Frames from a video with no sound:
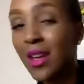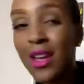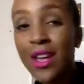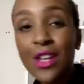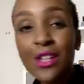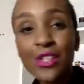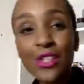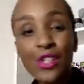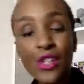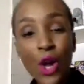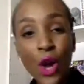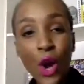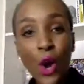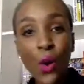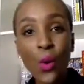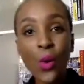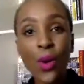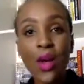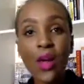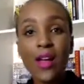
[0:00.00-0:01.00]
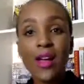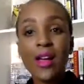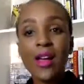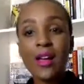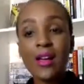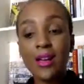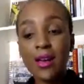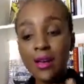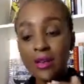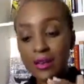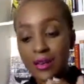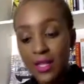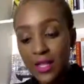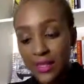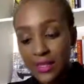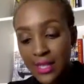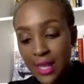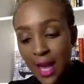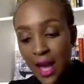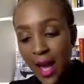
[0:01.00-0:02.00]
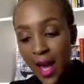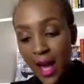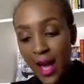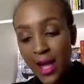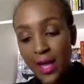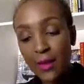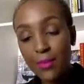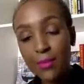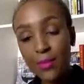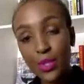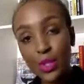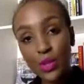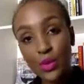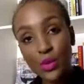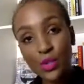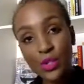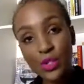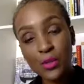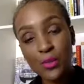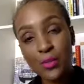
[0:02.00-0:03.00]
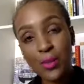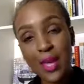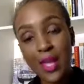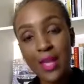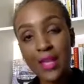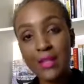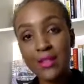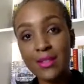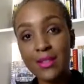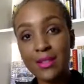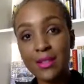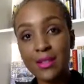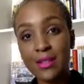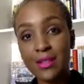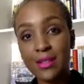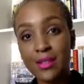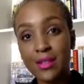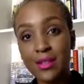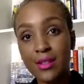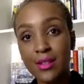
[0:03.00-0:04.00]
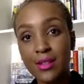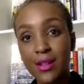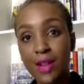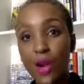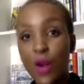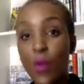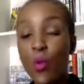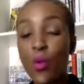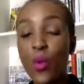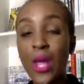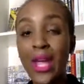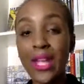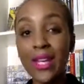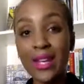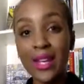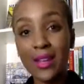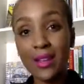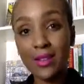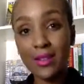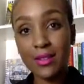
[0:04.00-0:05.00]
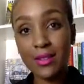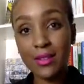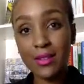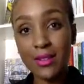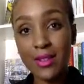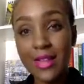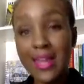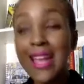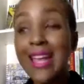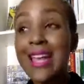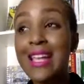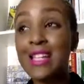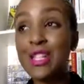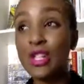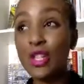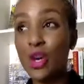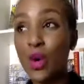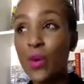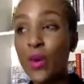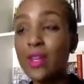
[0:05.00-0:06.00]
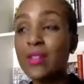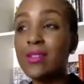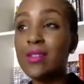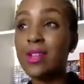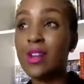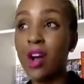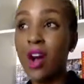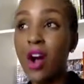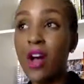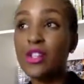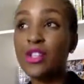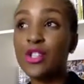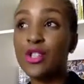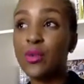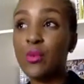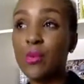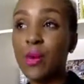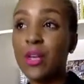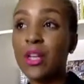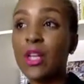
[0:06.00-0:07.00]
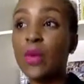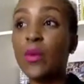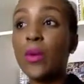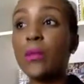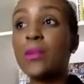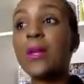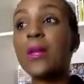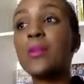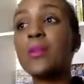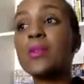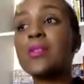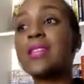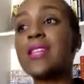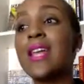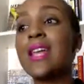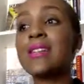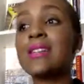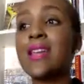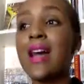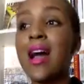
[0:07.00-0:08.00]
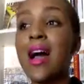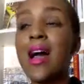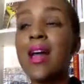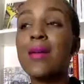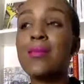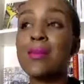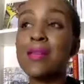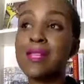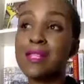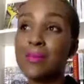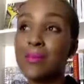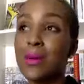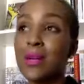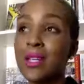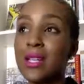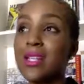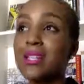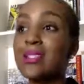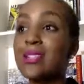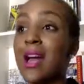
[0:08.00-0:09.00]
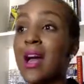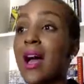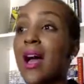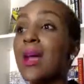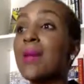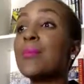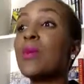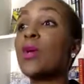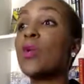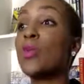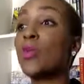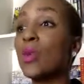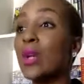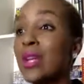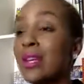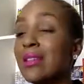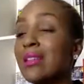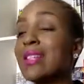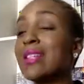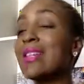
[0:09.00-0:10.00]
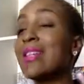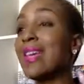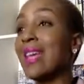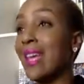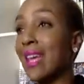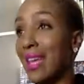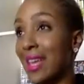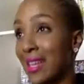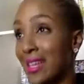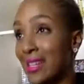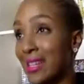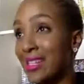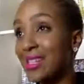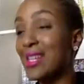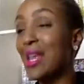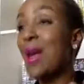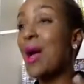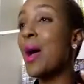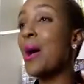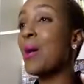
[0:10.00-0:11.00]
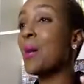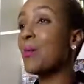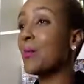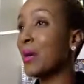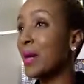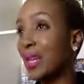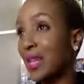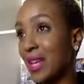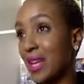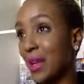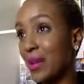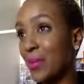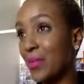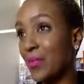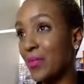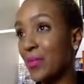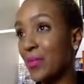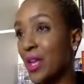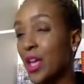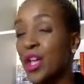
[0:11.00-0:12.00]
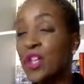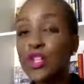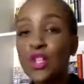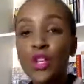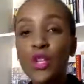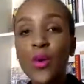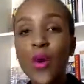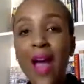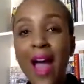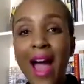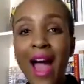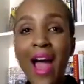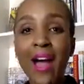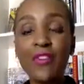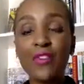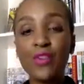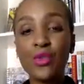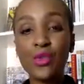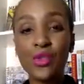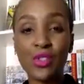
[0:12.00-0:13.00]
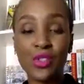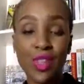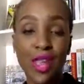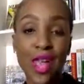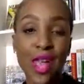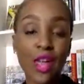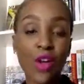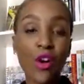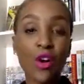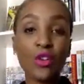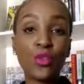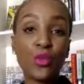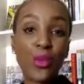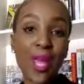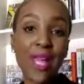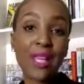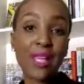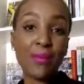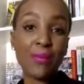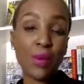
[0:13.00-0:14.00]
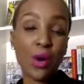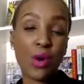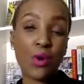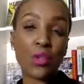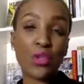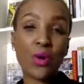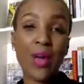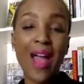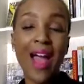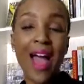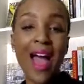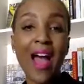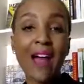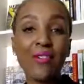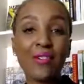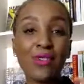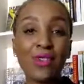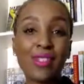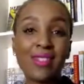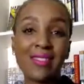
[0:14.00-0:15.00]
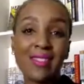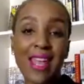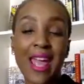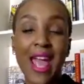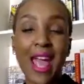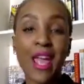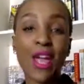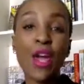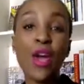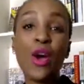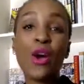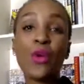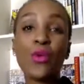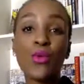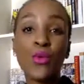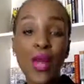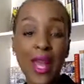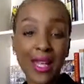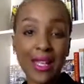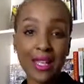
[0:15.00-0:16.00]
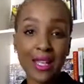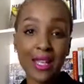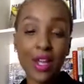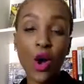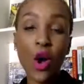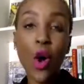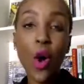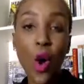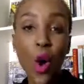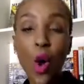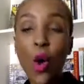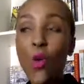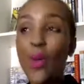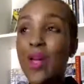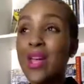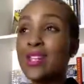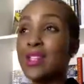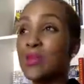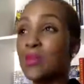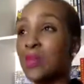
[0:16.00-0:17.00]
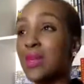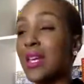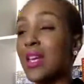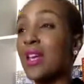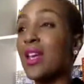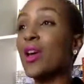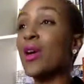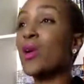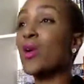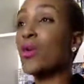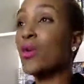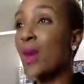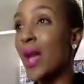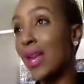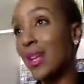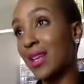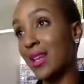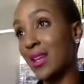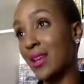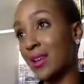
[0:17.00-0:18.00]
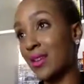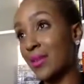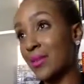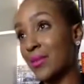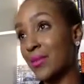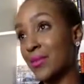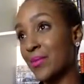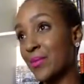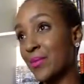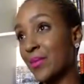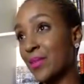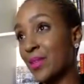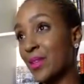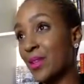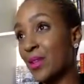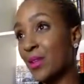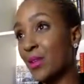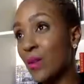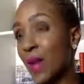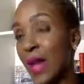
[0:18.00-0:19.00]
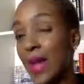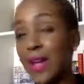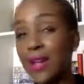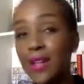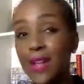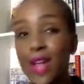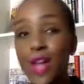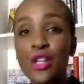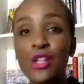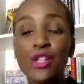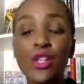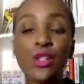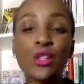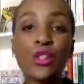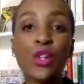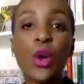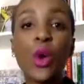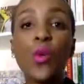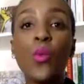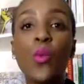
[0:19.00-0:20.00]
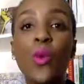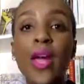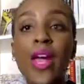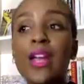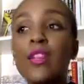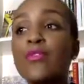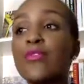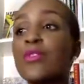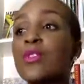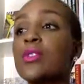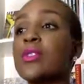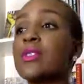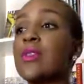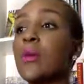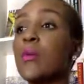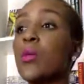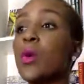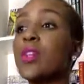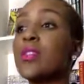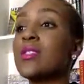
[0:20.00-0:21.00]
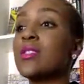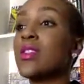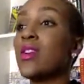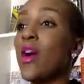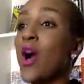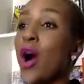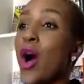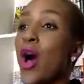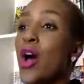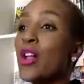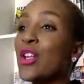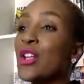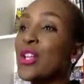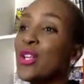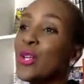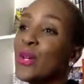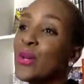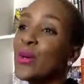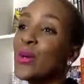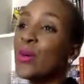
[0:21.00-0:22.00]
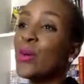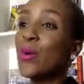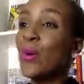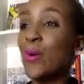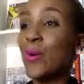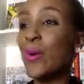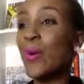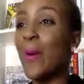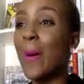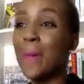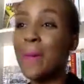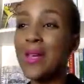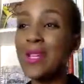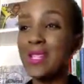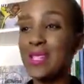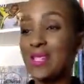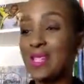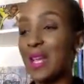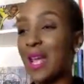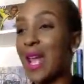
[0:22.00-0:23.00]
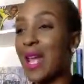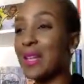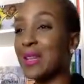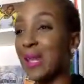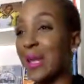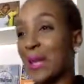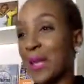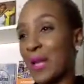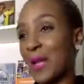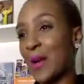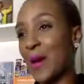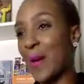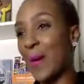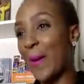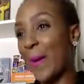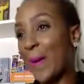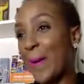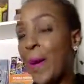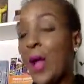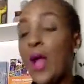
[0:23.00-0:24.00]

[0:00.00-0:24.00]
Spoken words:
So the time you spend waiting is going to cost you money. When people say time is money, time really is money. So you have to stay on ready mode. You have to stay ready. Always be ready, right? So don't wait for someone to call you, Mr. Enrico.